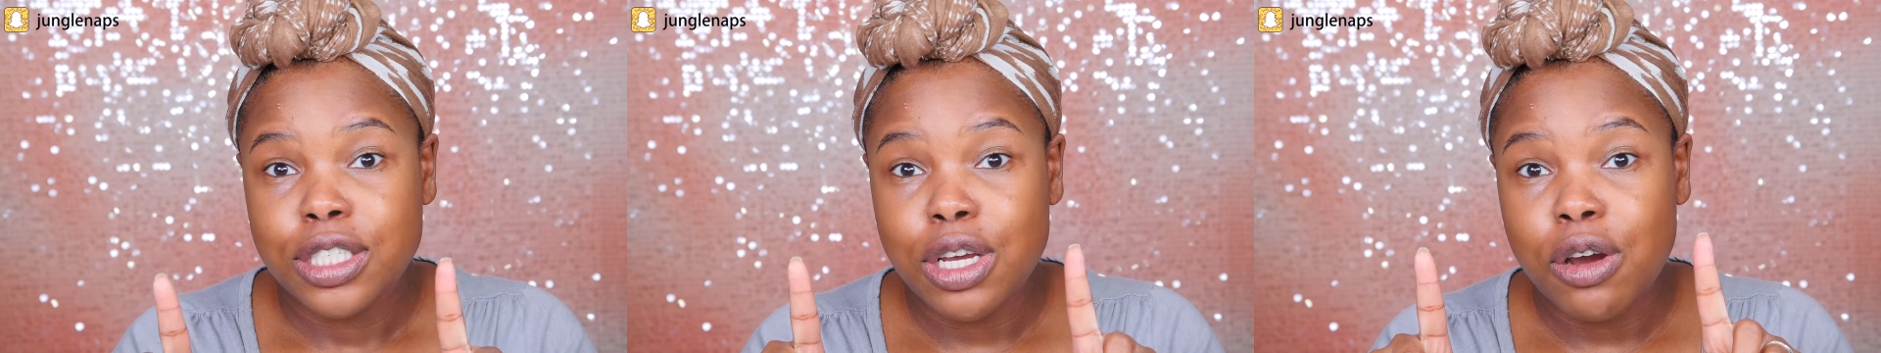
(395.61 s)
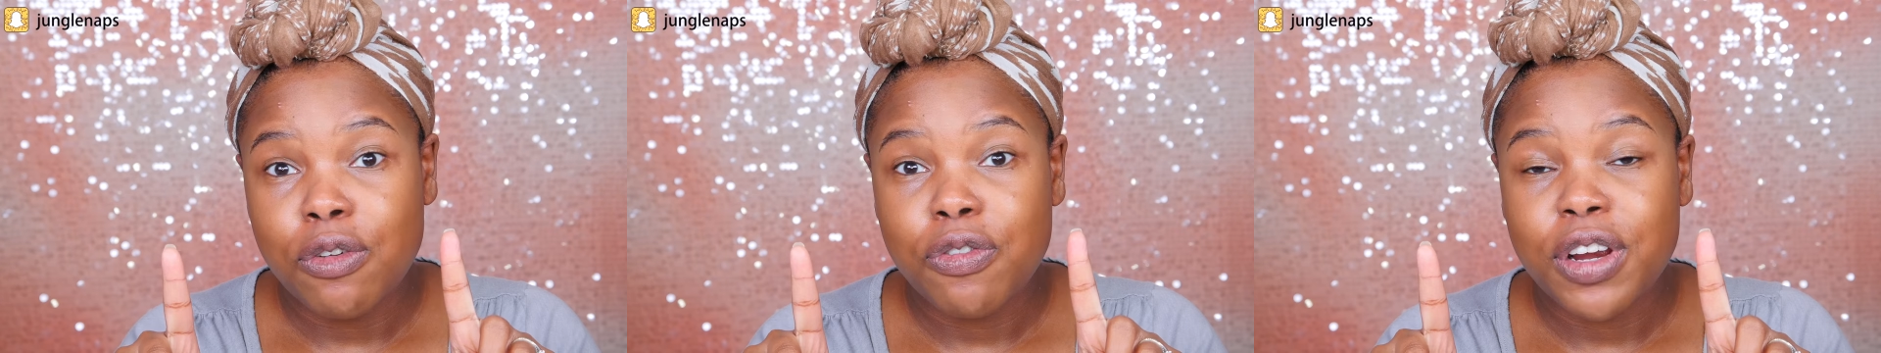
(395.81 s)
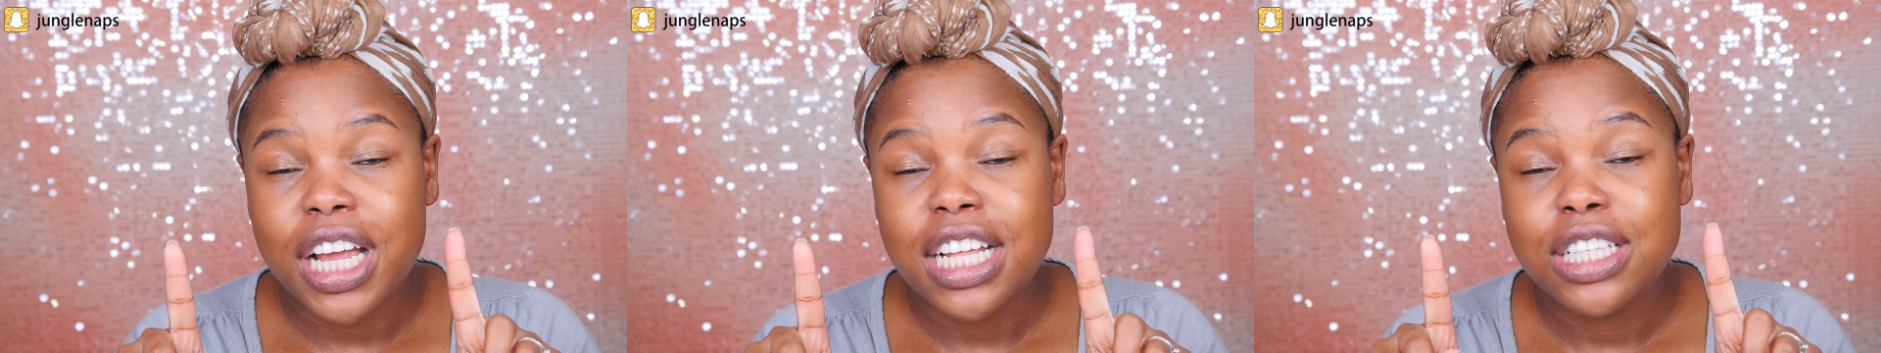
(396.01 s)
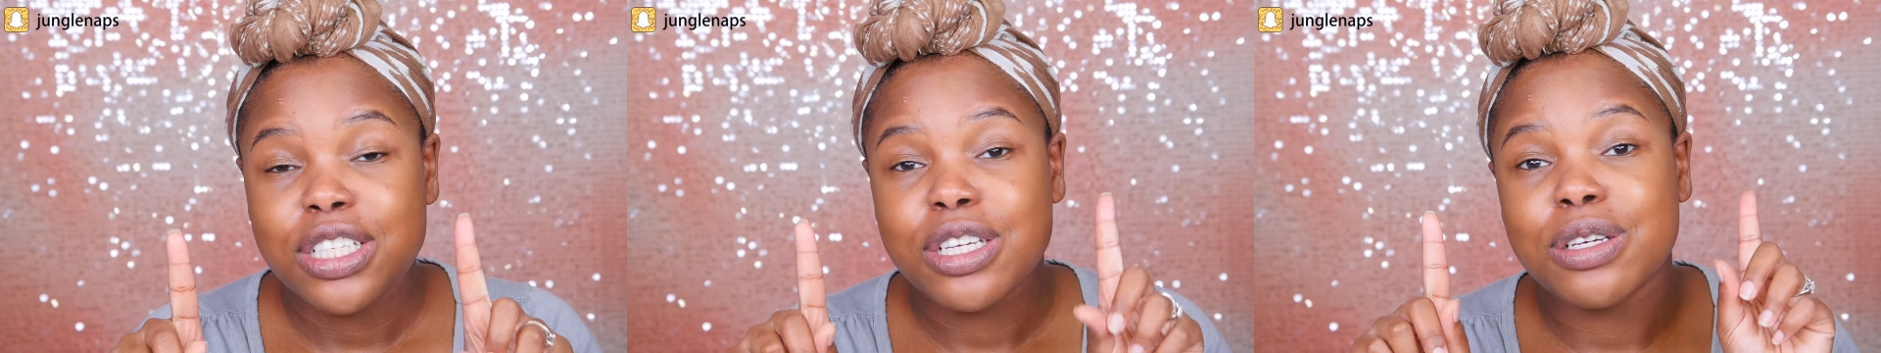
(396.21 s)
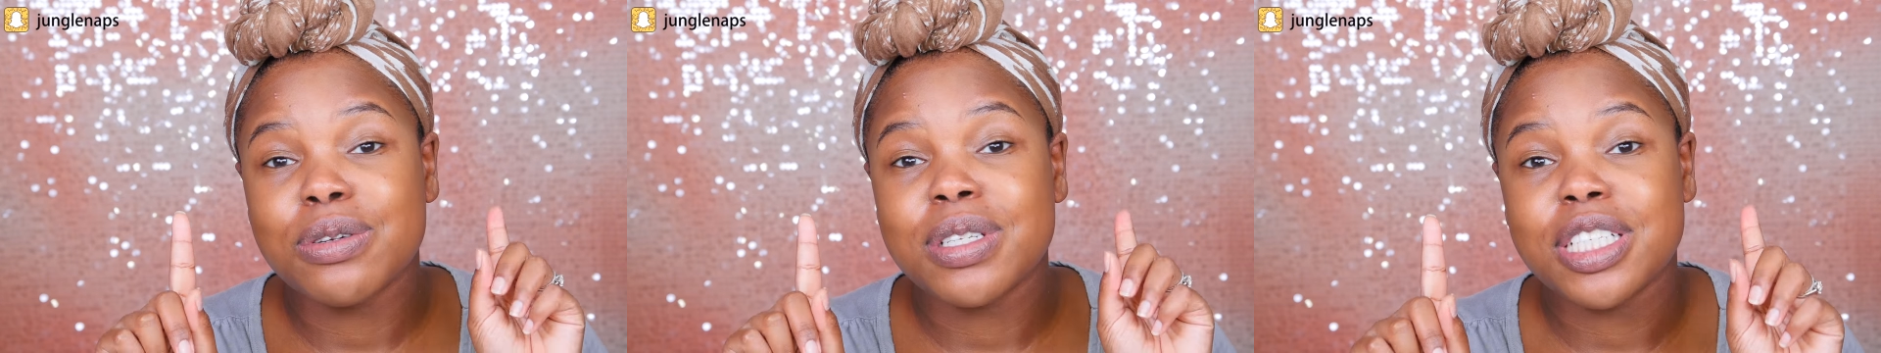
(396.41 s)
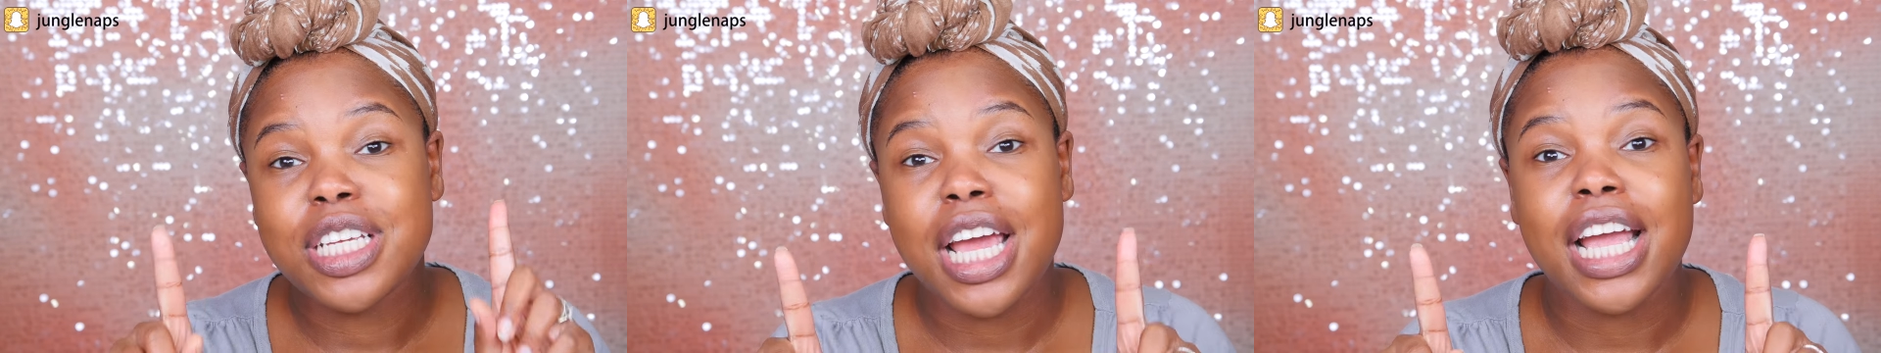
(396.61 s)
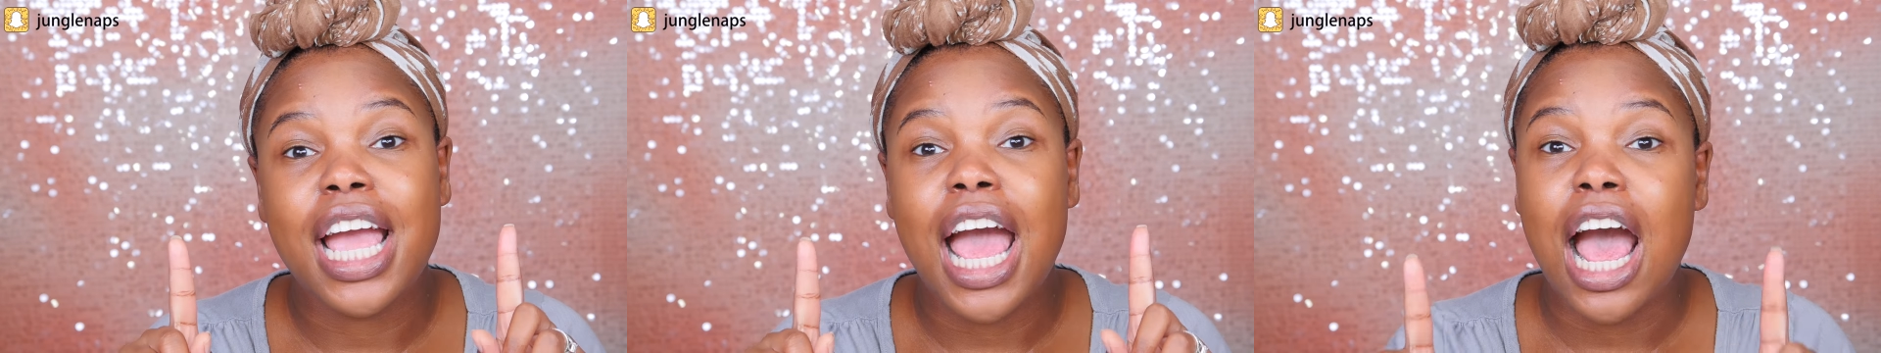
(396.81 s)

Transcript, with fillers: Don't forget to check